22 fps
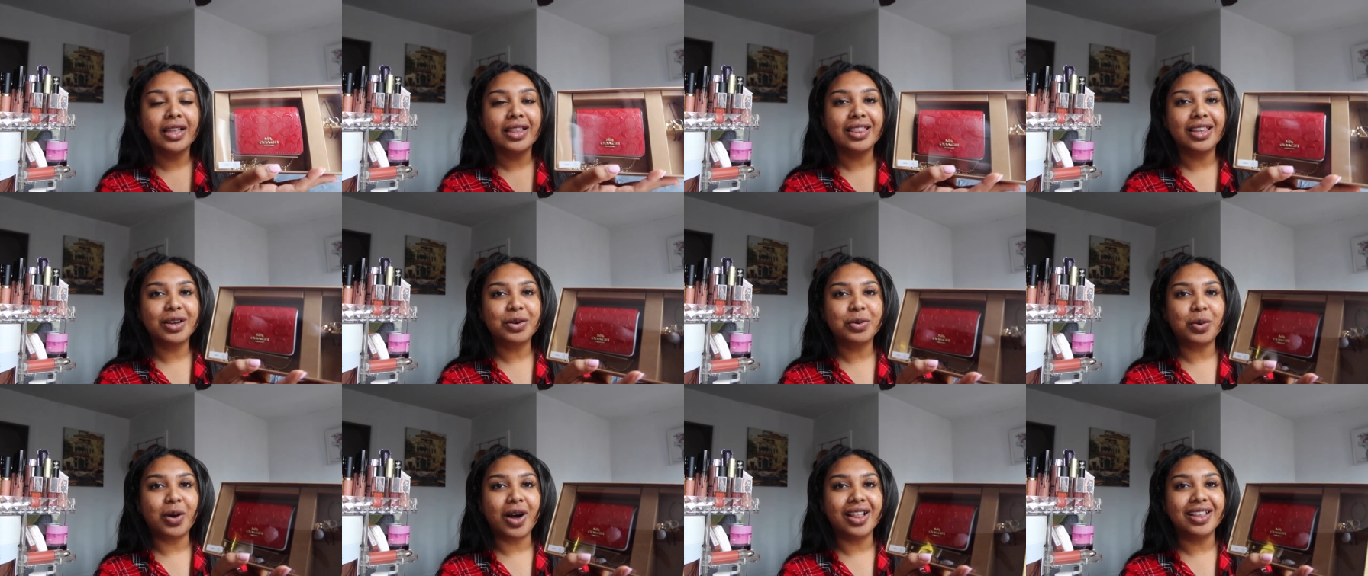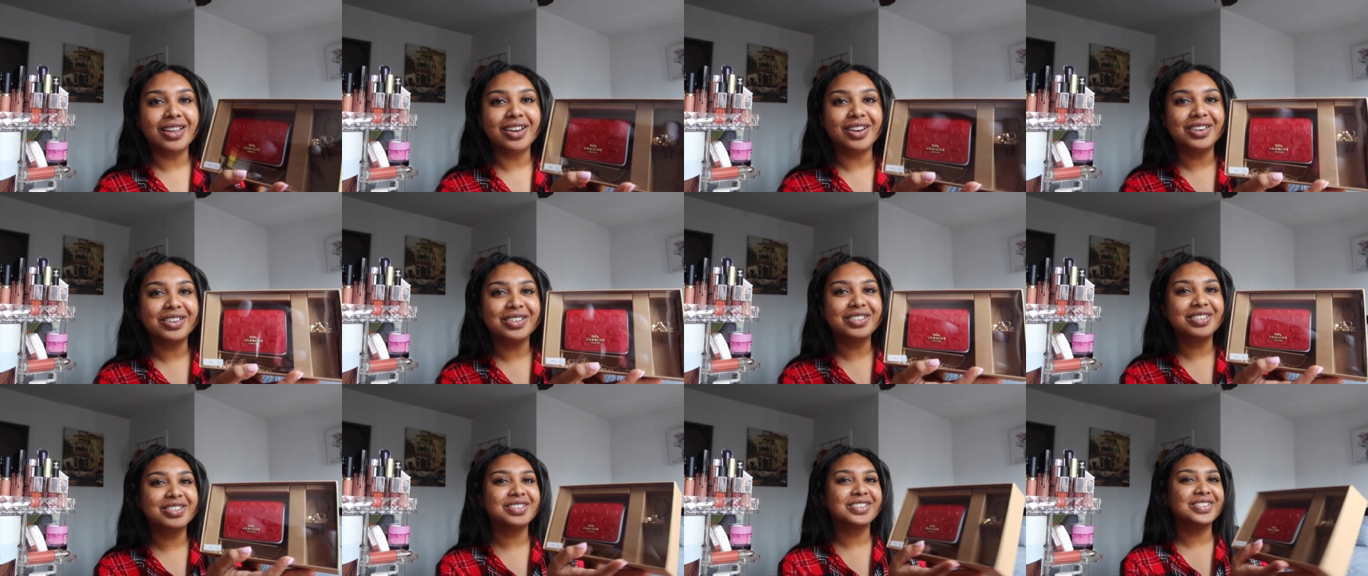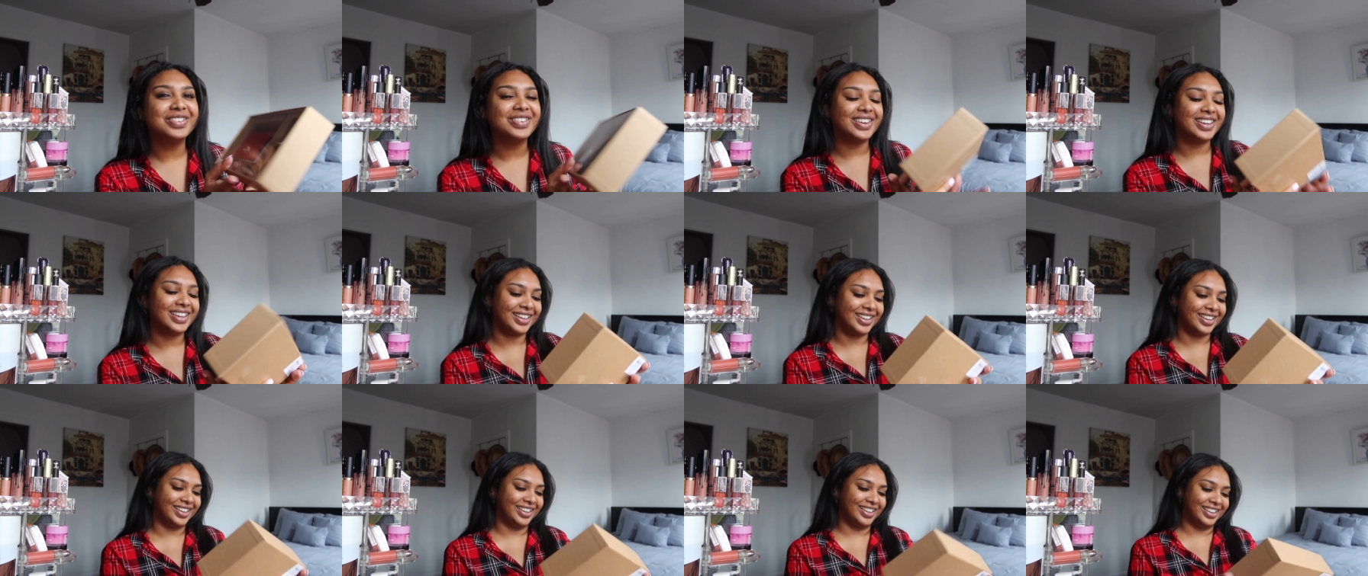like wallet on a
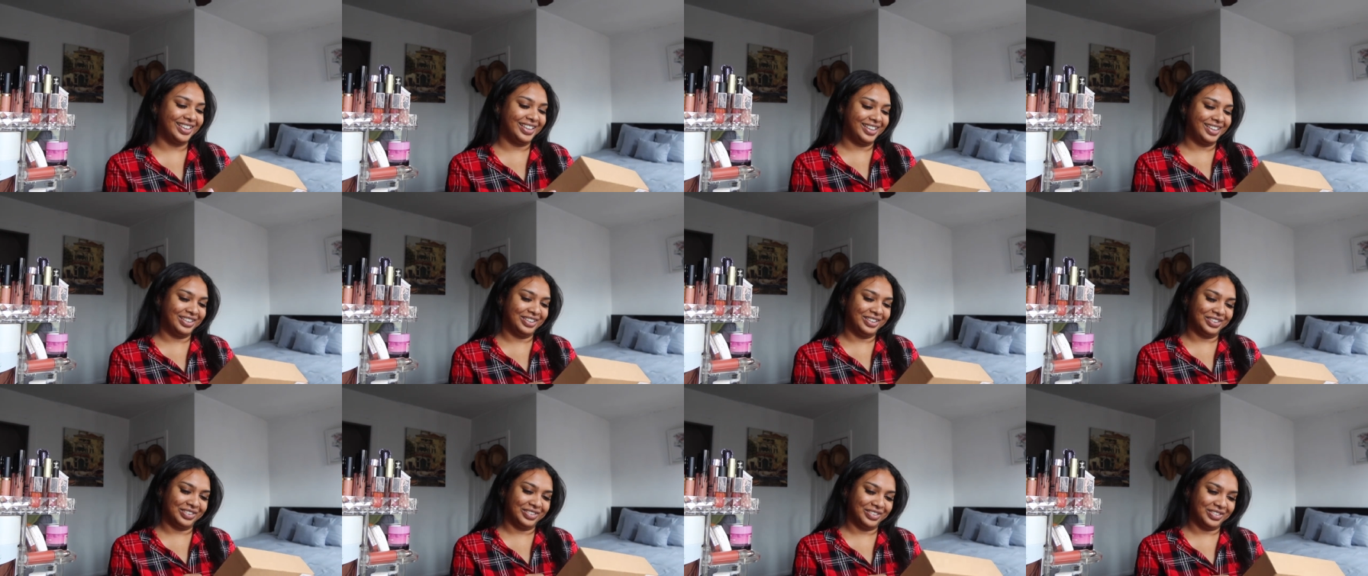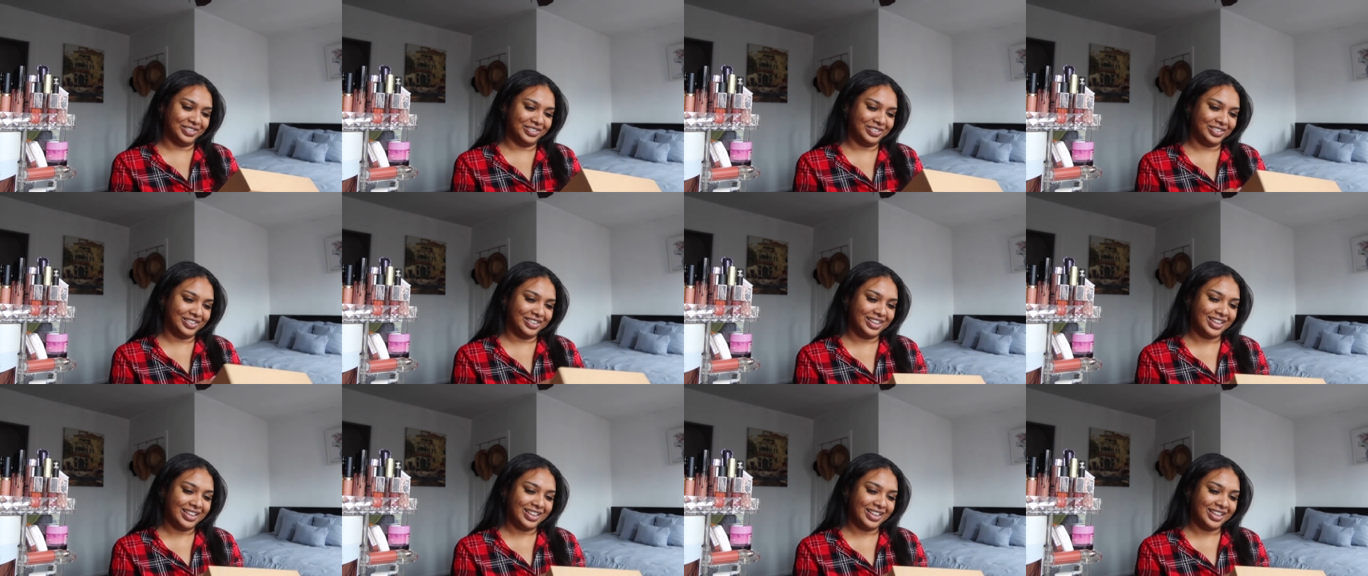string. Cute.